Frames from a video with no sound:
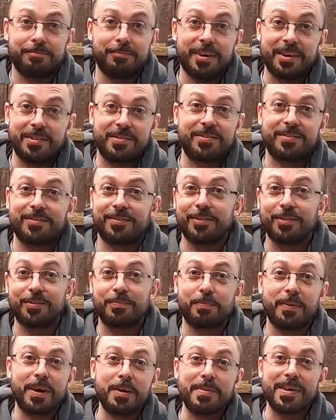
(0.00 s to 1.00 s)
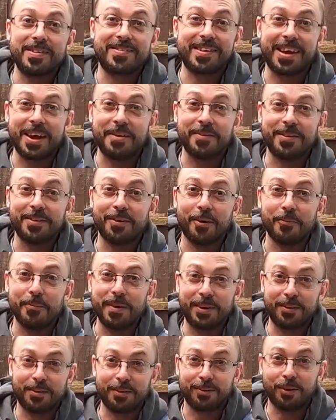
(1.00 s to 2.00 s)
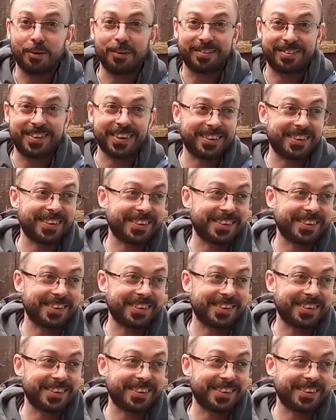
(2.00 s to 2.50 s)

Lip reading: Let's just put it back together and hope it can go ding